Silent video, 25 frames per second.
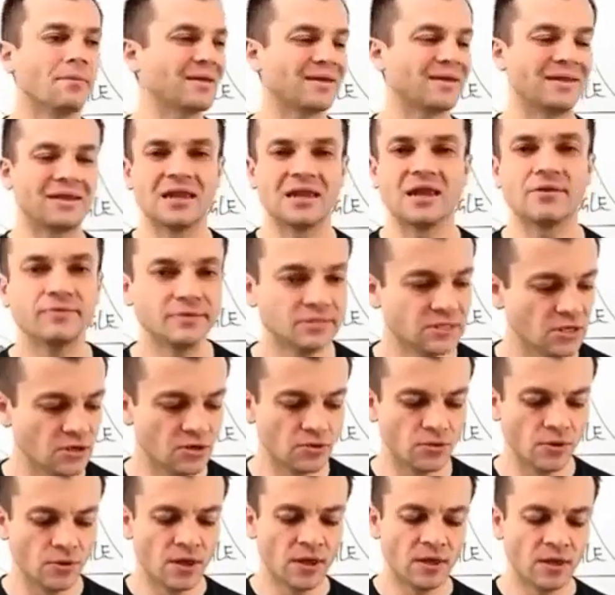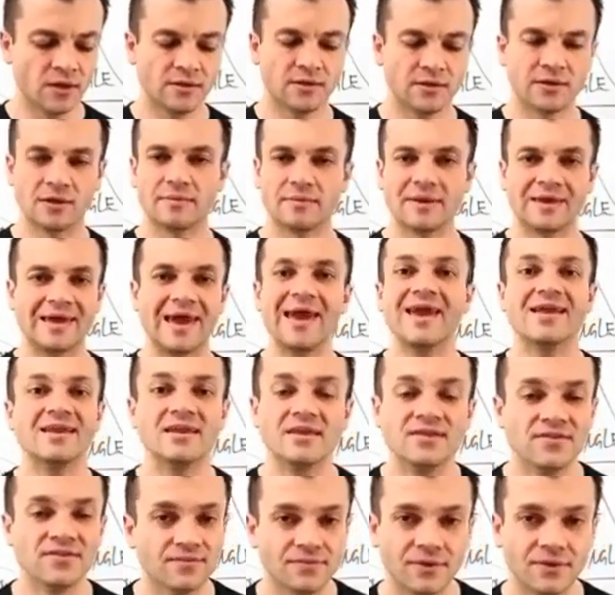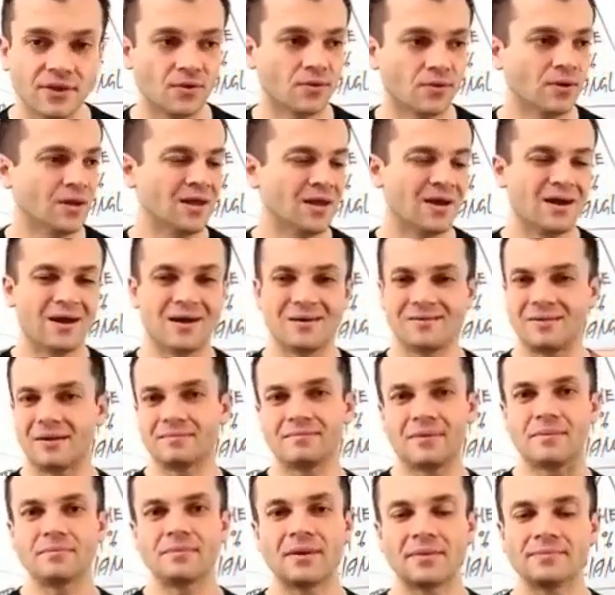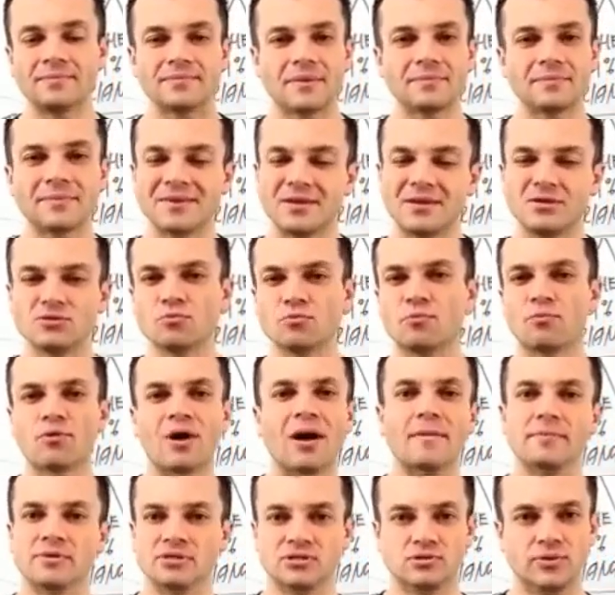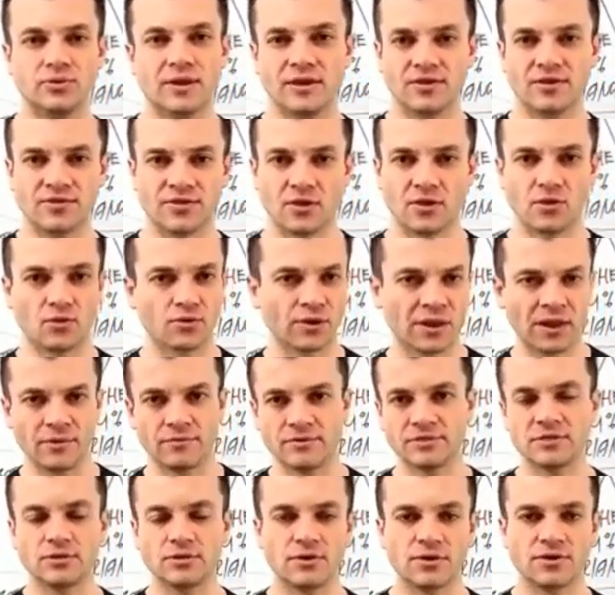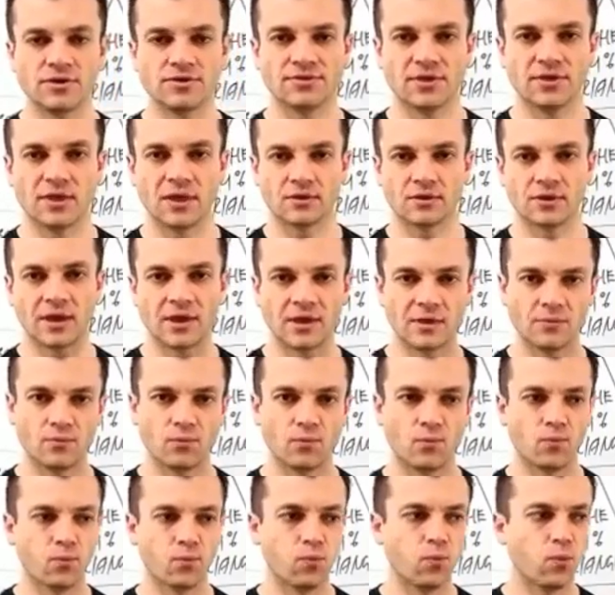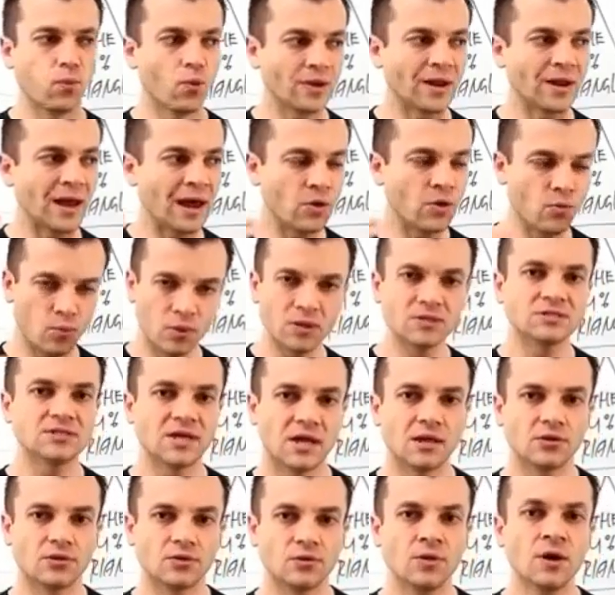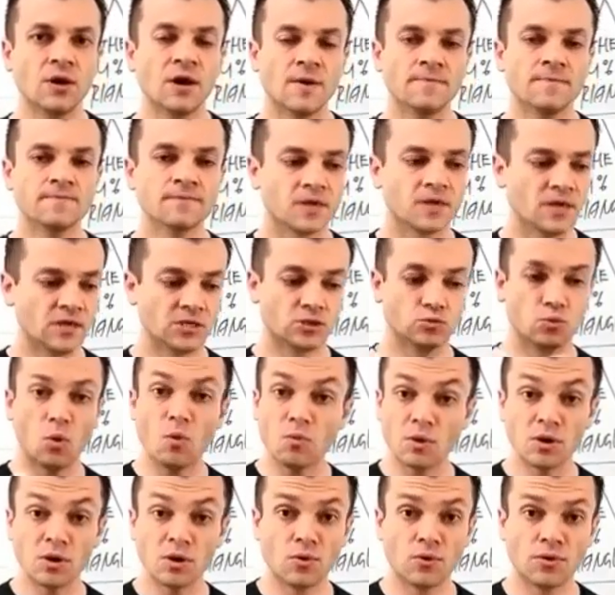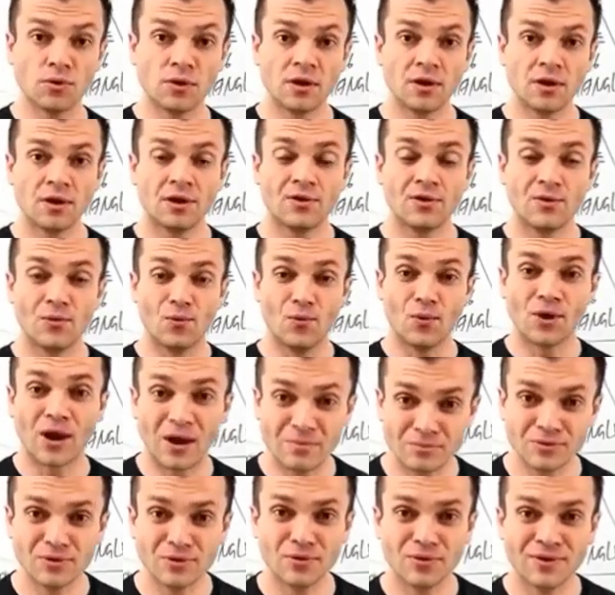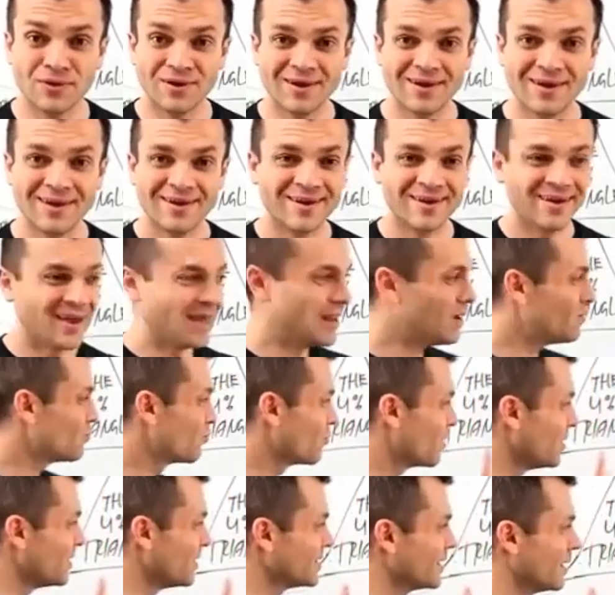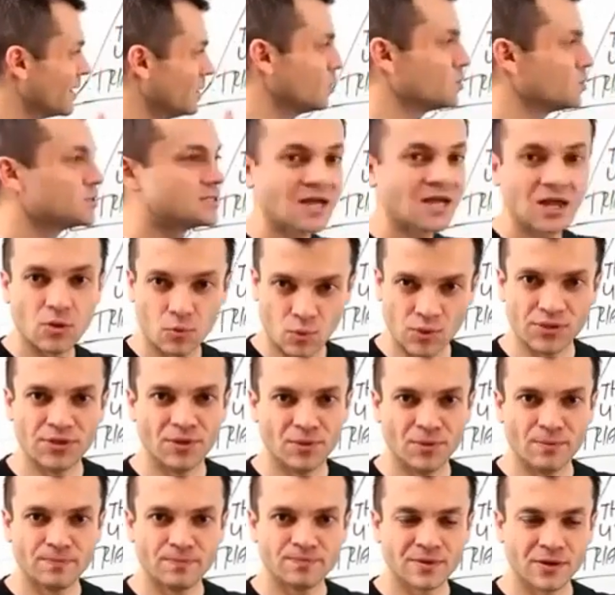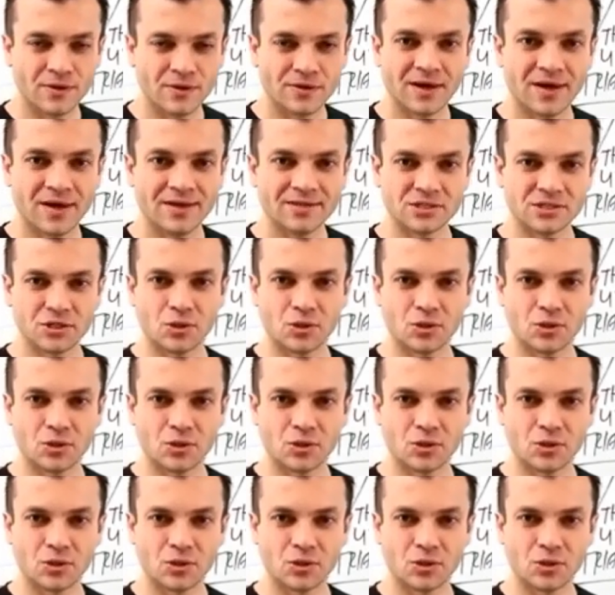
I'm not going to guarantee you're going to make any, I'm not here to promise you anything or guarantee you anything, okay? What I will tell you is what we're doing, what I'm doing, and I'm running alongside with you, okay?